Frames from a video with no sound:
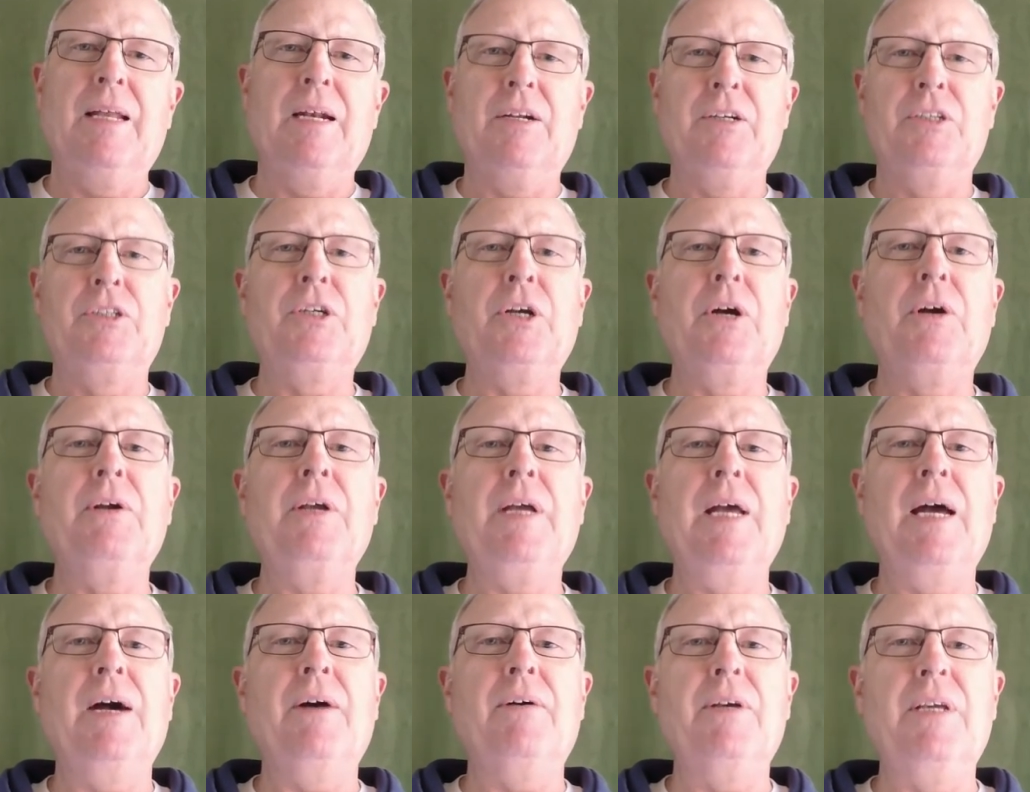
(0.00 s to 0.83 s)
And I'll show
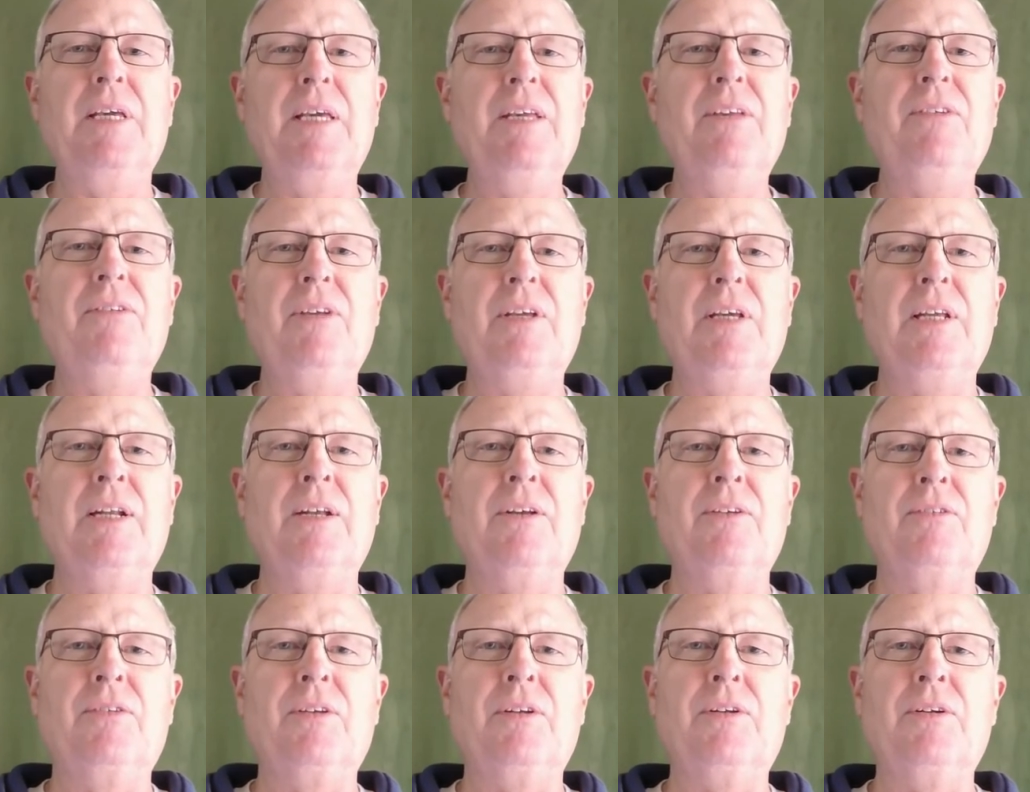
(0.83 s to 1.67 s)
you how easy it
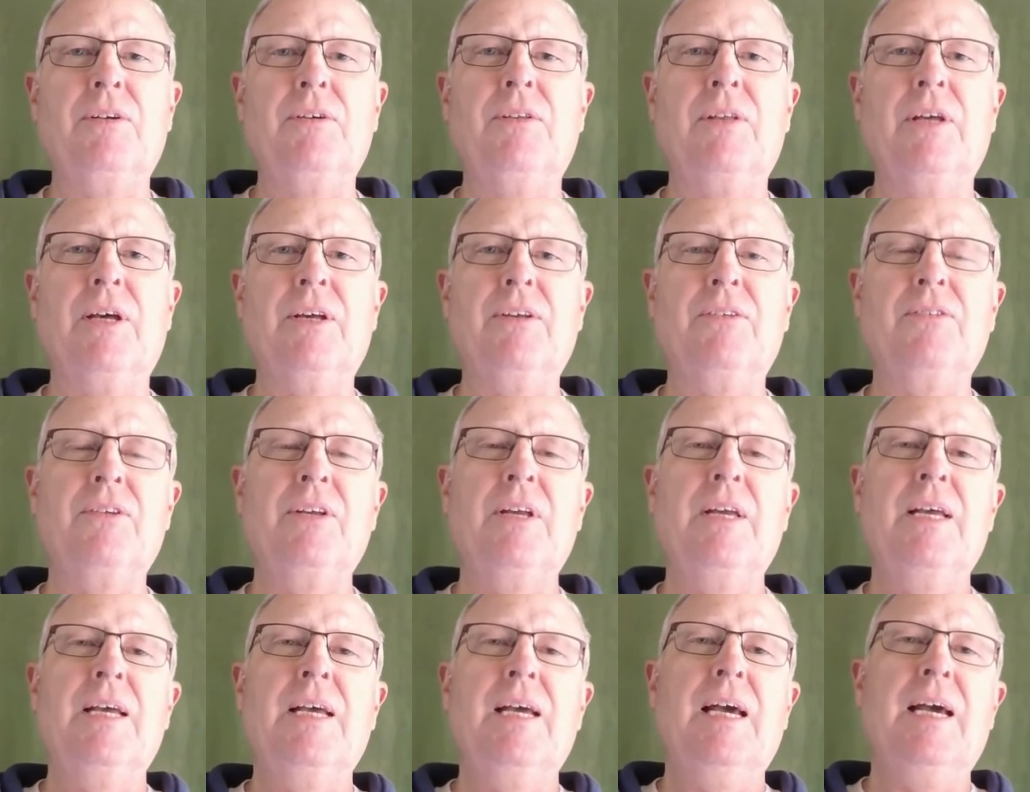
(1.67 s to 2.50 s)
is to do this
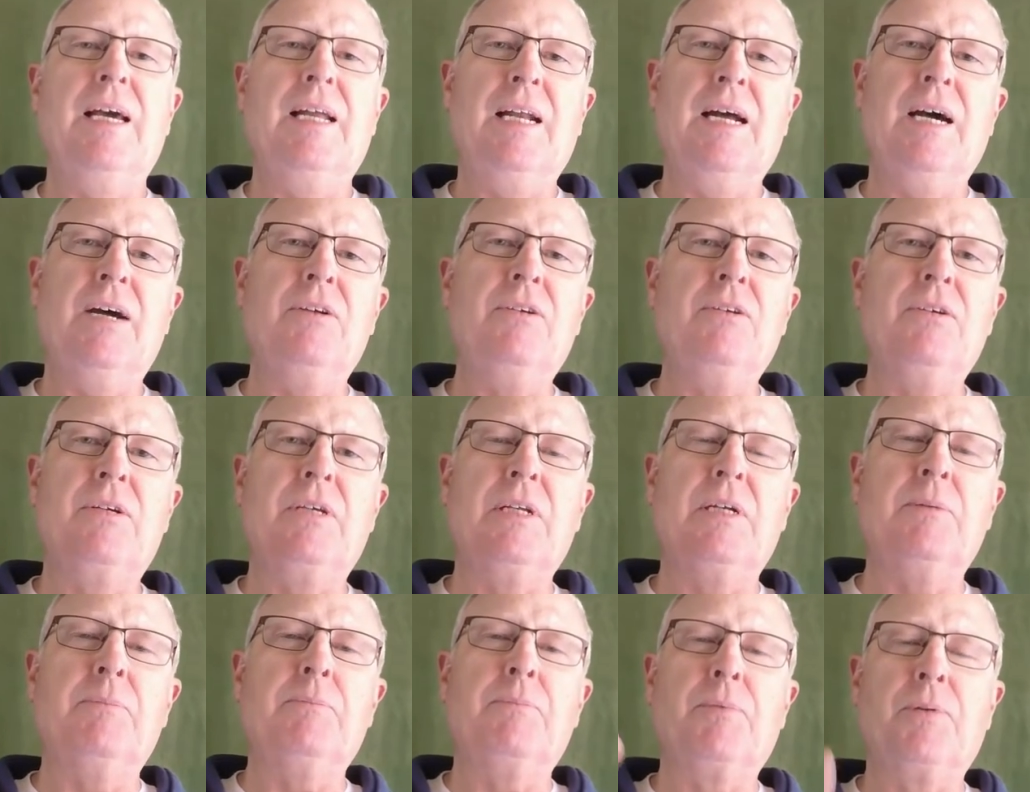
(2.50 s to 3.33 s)
and how you
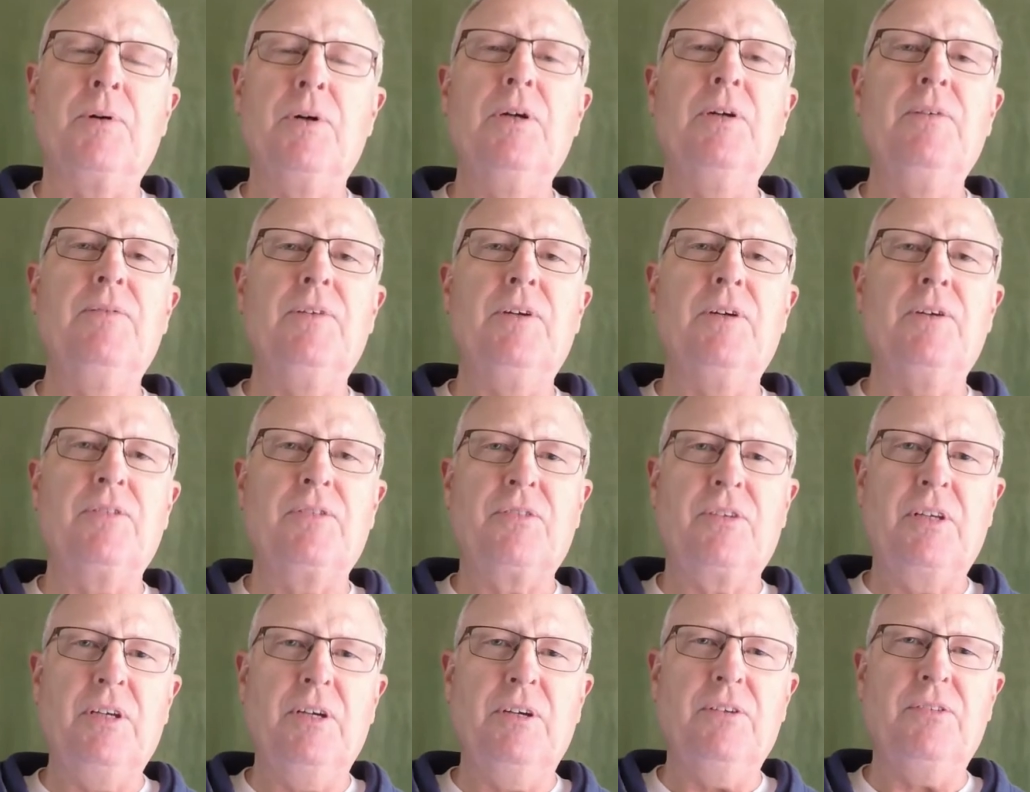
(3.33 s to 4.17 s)
can improve your
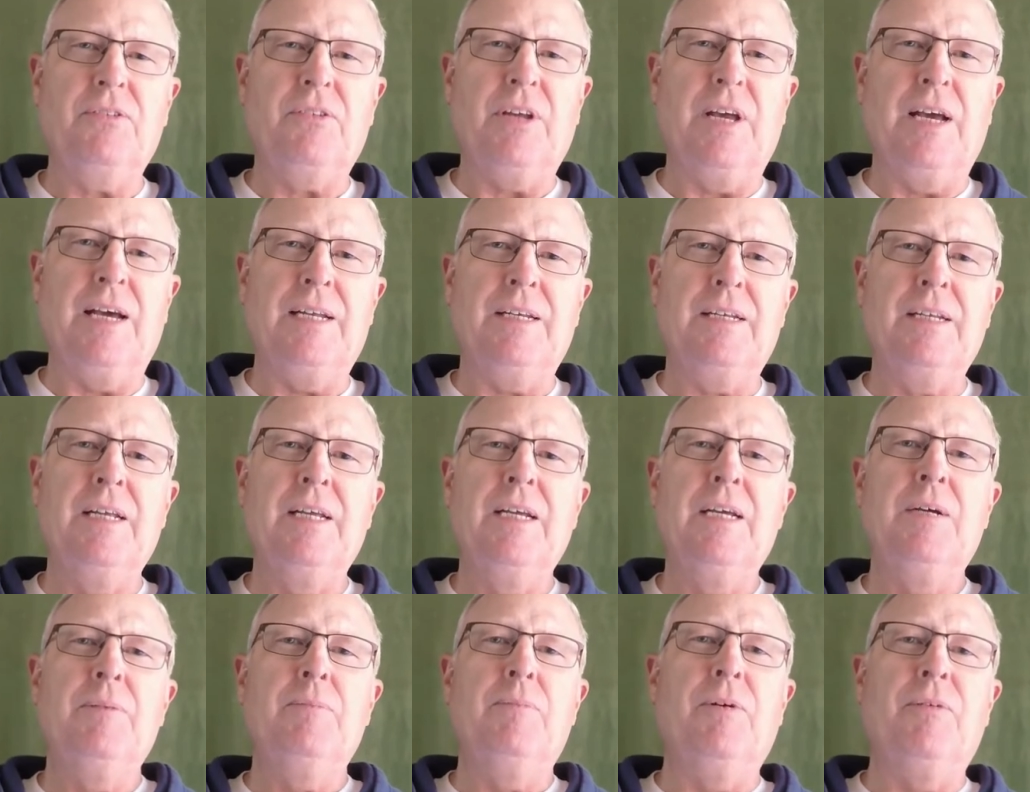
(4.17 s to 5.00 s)
skill set
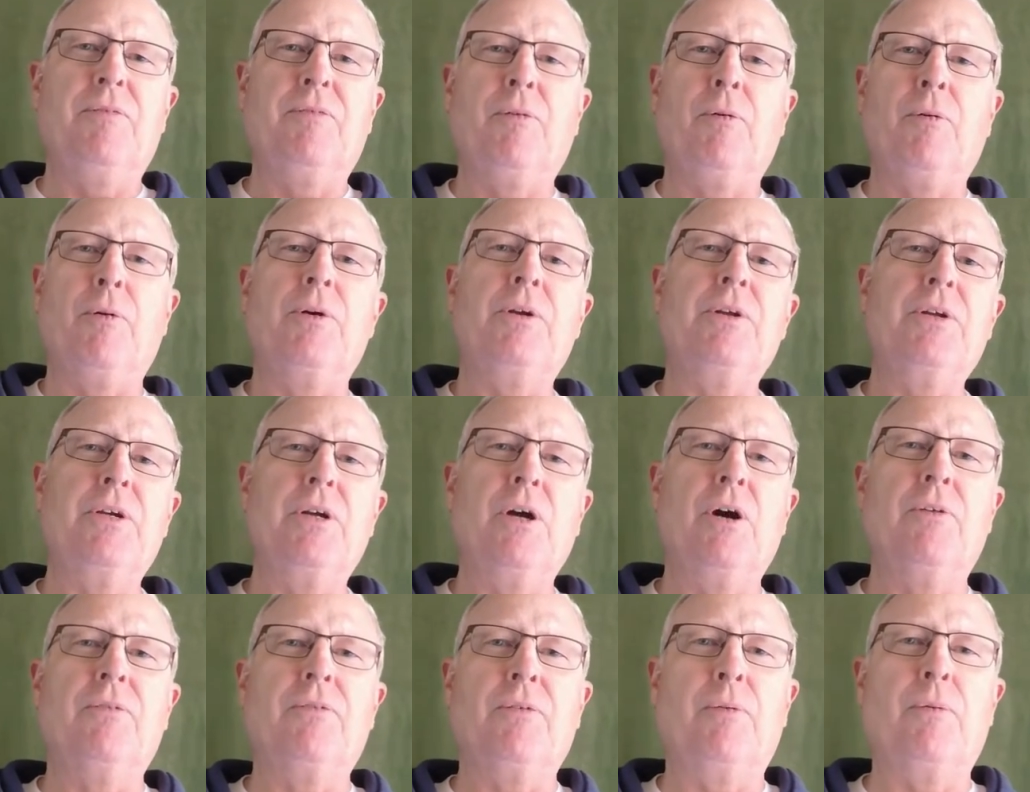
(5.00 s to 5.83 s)
before you
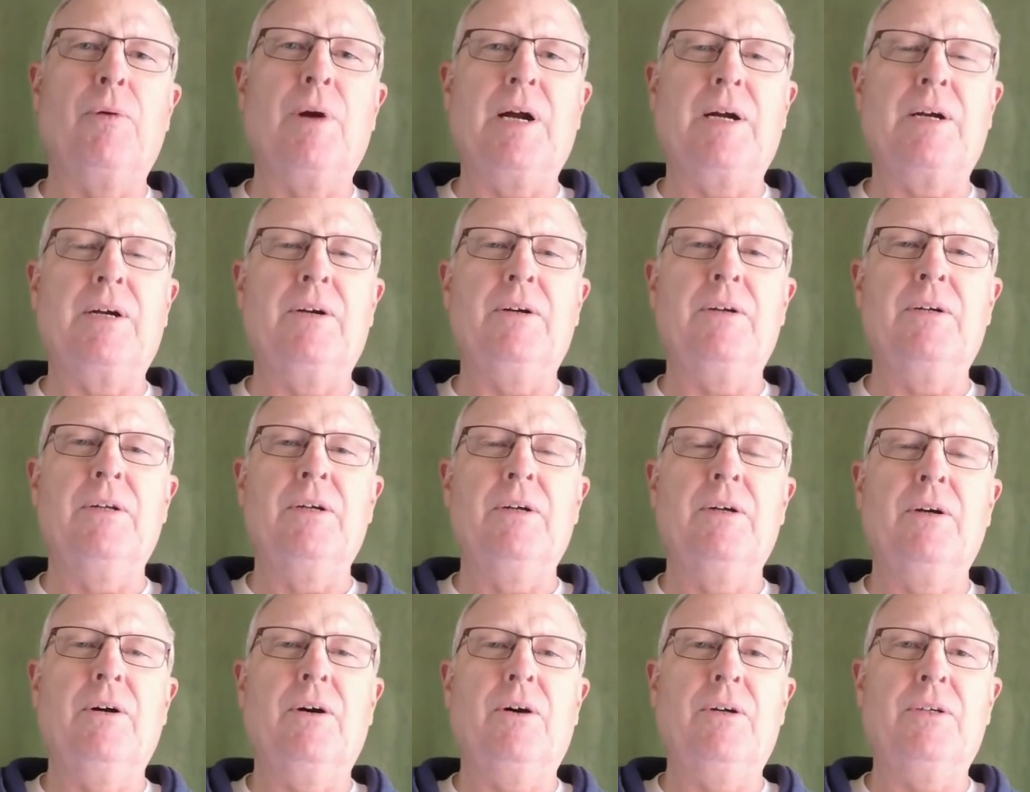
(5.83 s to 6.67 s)
go for record
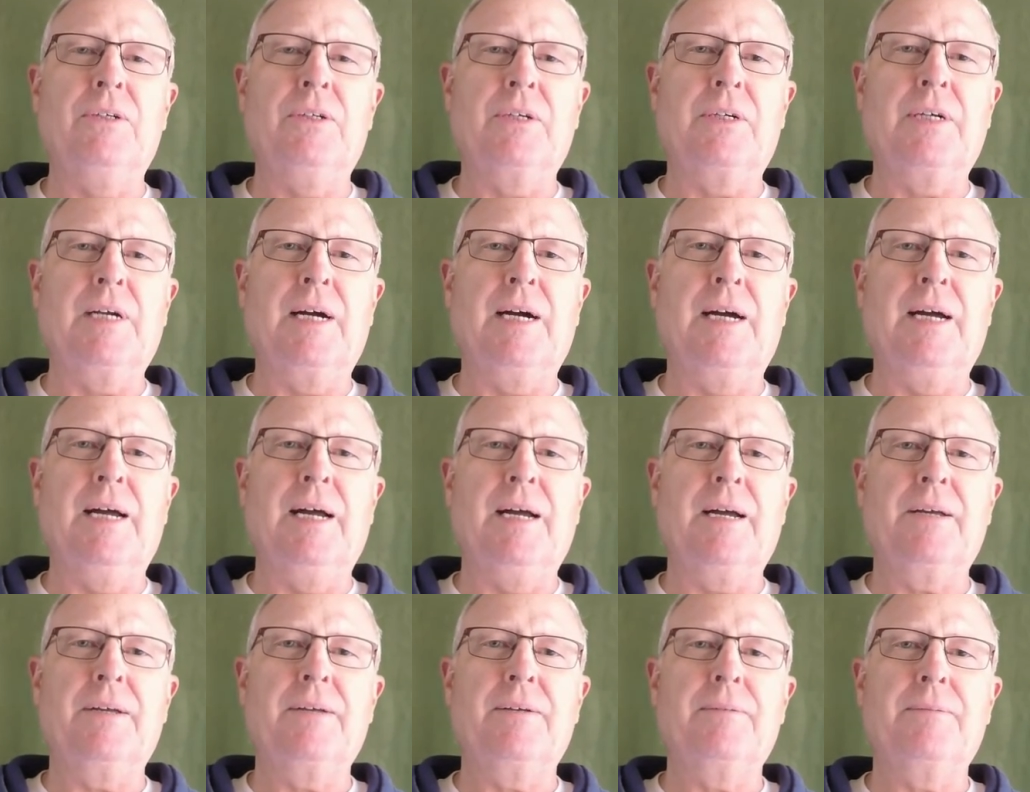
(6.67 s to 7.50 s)
on your kayak.
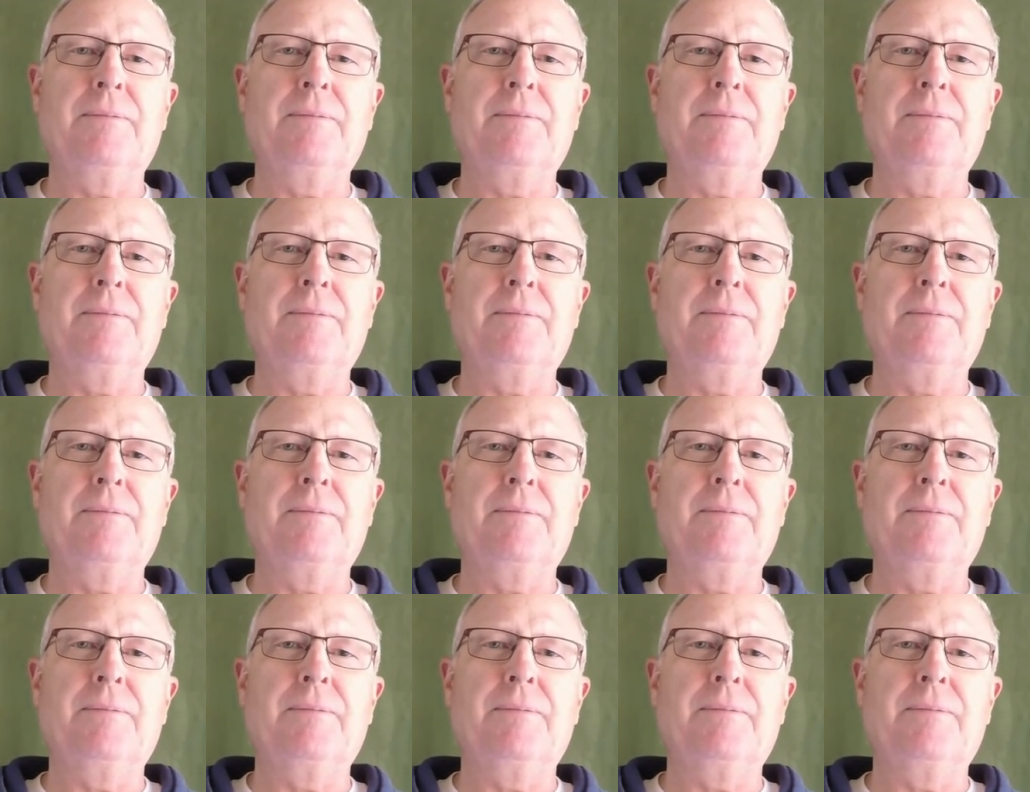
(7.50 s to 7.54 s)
